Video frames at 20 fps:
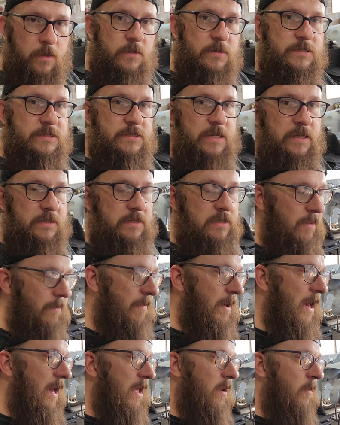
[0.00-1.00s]
sink to the
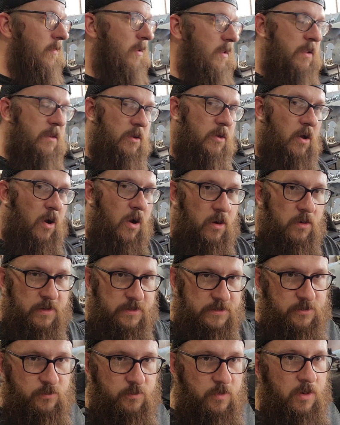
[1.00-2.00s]
bottom, and then the car
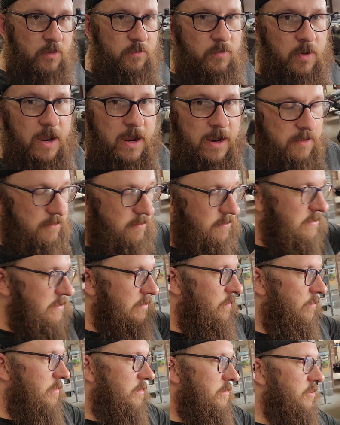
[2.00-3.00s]
doesn't run right, and
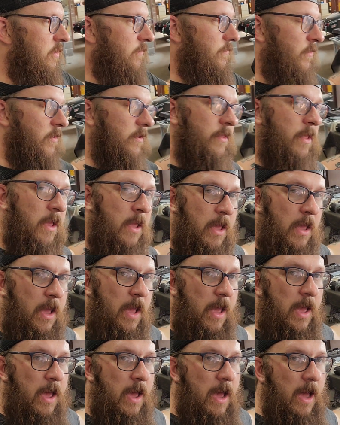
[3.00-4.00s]
so on and so forth.
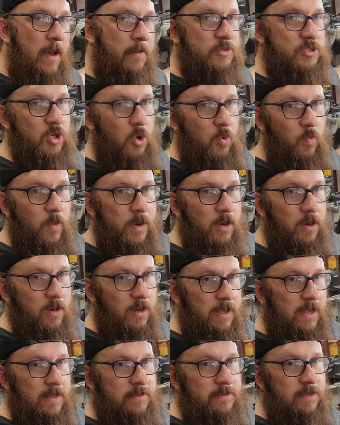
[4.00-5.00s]
So we are
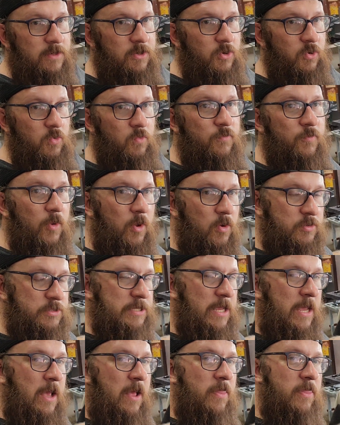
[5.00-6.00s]
going to get the new floats.
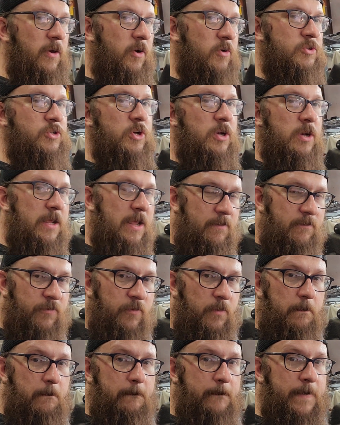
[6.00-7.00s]
Those are going to come
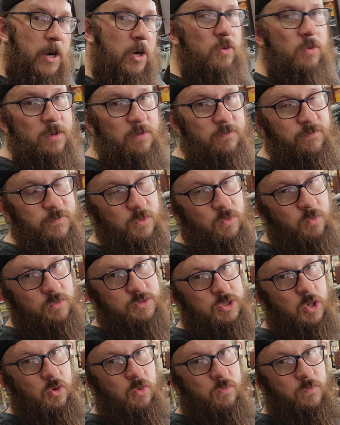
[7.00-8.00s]
from Berlin
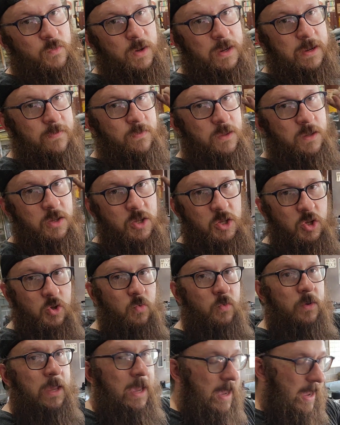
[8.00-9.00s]
Fuels over in the
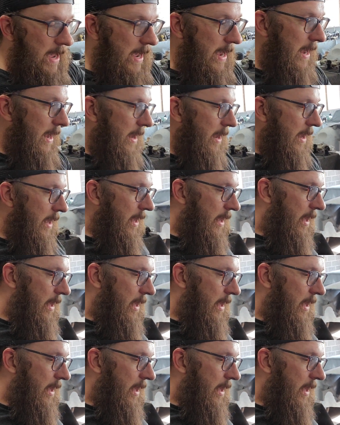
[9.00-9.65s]
UK,